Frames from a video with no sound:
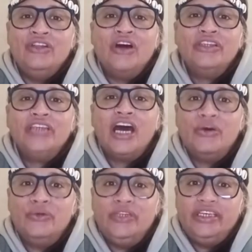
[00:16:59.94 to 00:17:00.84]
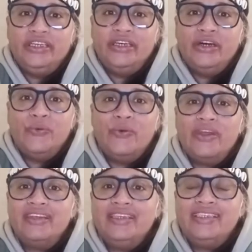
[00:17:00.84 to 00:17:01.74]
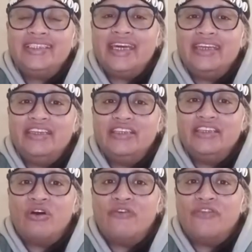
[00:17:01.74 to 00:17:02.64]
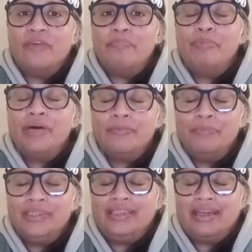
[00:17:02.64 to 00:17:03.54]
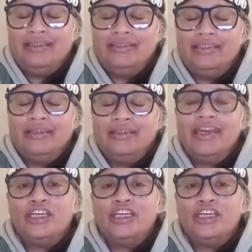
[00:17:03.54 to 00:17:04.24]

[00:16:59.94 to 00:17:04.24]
Not only were the descendants of the perpetrator